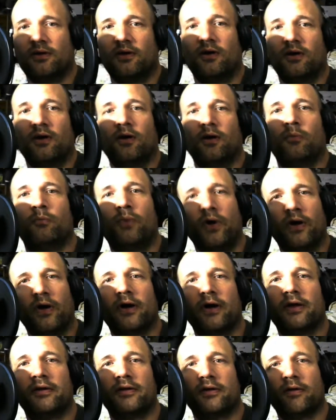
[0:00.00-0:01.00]

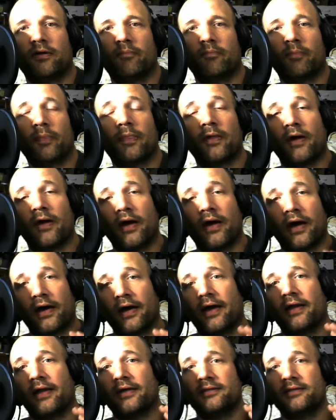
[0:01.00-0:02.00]
But I
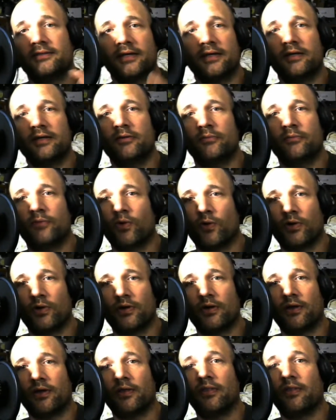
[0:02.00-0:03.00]
got a second
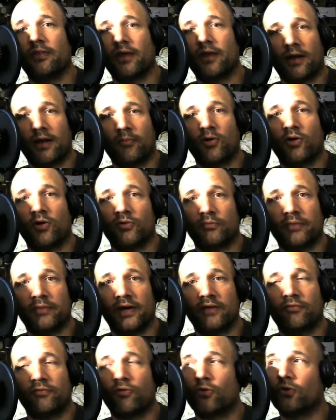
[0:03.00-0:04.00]
board that I bought and
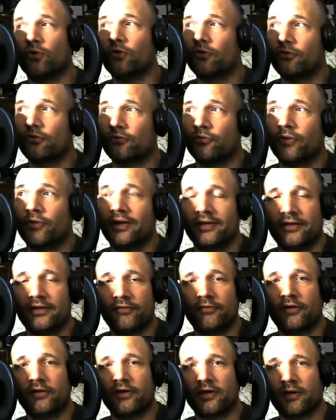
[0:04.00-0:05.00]
paid for through a
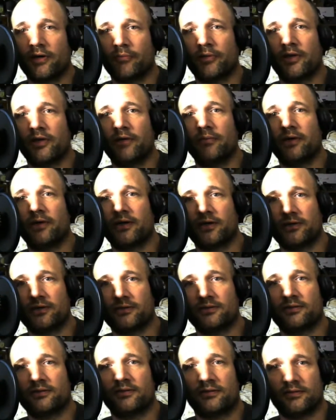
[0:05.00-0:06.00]
different company
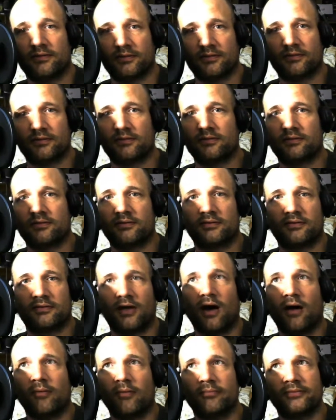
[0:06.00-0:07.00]
because
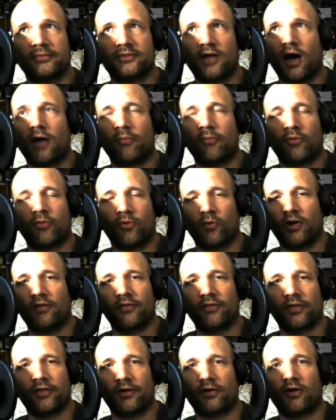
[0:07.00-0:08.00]
Tom Top or whatever
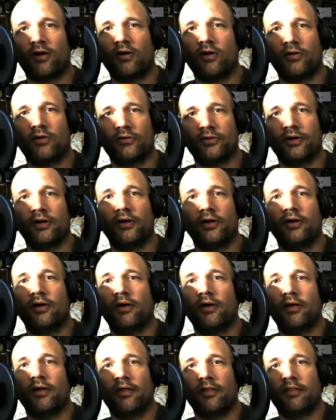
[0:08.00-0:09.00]
they're called,
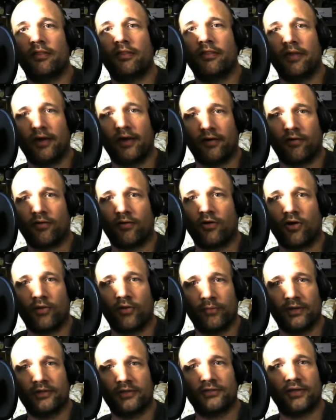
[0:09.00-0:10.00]
they are
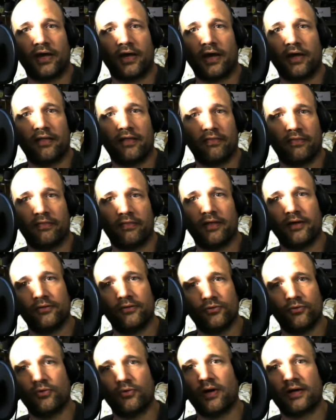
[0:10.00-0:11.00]
garbage and they do not